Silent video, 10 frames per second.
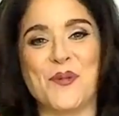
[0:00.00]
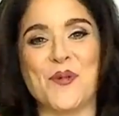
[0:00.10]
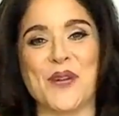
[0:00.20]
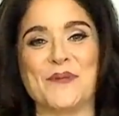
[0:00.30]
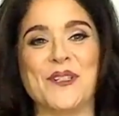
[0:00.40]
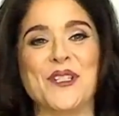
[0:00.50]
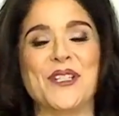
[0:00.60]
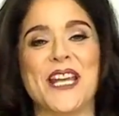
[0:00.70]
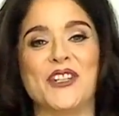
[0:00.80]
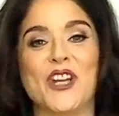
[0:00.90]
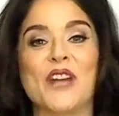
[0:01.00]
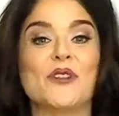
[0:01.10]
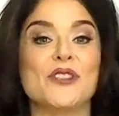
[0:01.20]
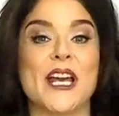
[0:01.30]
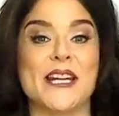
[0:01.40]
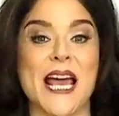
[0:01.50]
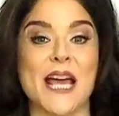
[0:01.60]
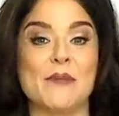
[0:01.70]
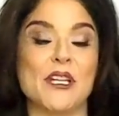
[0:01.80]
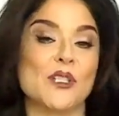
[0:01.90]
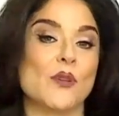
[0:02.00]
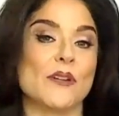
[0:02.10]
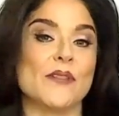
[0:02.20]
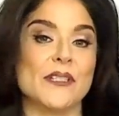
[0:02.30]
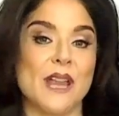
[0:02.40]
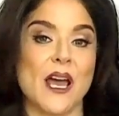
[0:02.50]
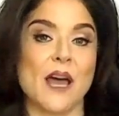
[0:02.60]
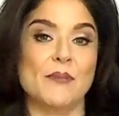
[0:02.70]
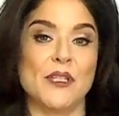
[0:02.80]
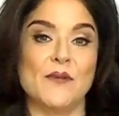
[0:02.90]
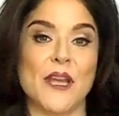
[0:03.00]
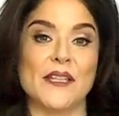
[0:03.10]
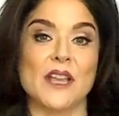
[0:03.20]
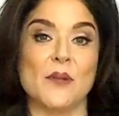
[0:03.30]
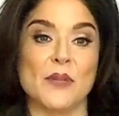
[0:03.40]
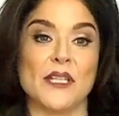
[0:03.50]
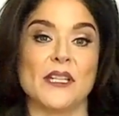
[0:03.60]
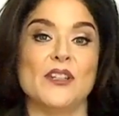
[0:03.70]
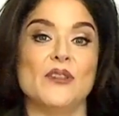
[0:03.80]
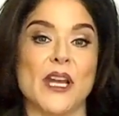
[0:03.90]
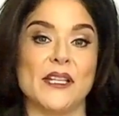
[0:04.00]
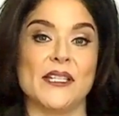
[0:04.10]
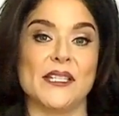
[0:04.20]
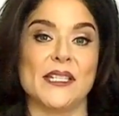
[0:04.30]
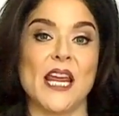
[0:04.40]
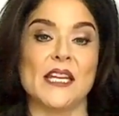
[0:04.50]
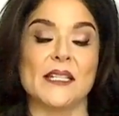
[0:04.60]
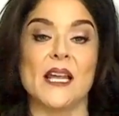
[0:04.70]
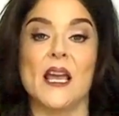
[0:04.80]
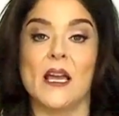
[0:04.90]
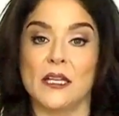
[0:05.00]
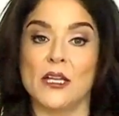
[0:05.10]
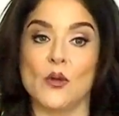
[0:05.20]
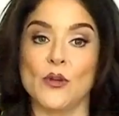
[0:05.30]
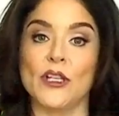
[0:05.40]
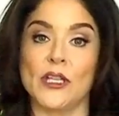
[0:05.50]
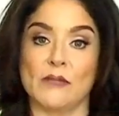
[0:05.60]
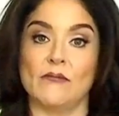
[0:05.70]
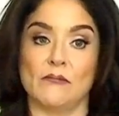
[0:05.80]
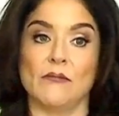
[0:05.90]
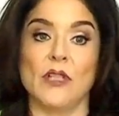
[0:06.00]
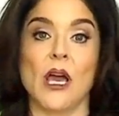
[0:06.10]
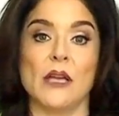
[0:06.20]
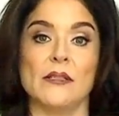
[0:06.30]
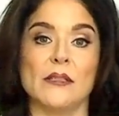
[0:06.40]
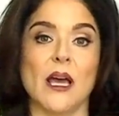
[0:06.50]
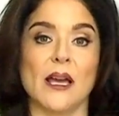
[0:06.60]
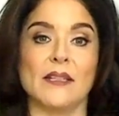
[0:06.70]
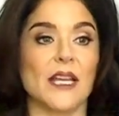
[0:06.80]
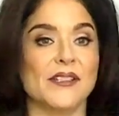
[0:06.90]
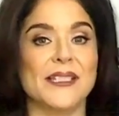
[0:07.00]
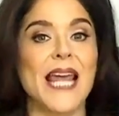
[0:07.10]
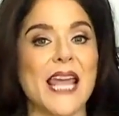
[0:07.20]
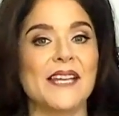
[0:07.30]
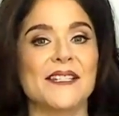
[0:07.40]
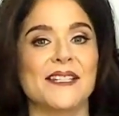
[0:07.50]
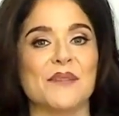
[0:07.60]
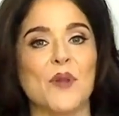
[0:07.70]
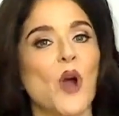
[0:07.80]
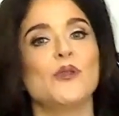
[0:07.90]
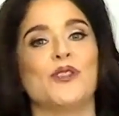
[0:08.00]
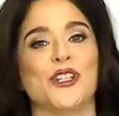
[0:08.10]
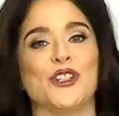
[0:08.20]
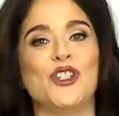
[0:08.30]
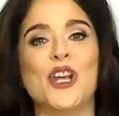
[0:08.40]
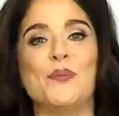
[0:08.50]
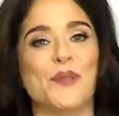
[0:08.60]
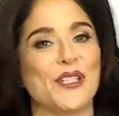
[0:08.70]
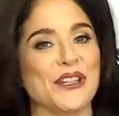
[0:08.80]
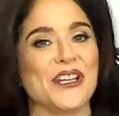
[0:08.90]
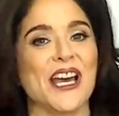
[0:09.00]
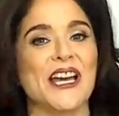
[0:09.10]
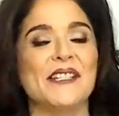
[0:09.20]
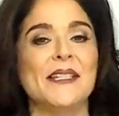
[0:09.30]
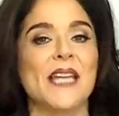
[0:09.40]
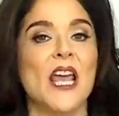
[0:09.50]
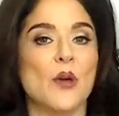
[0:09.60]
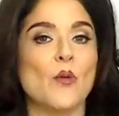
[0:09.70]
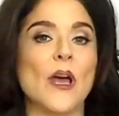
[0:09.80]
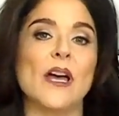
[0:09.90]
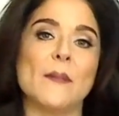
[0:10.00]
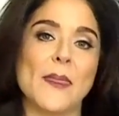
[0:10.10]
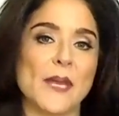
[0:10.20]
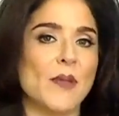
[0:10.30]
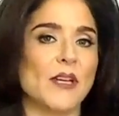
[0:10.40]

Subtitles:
point, which is that General Dynamics, one of the top defense companies in the United States, really does tanks and boats and ships and guns. Well, they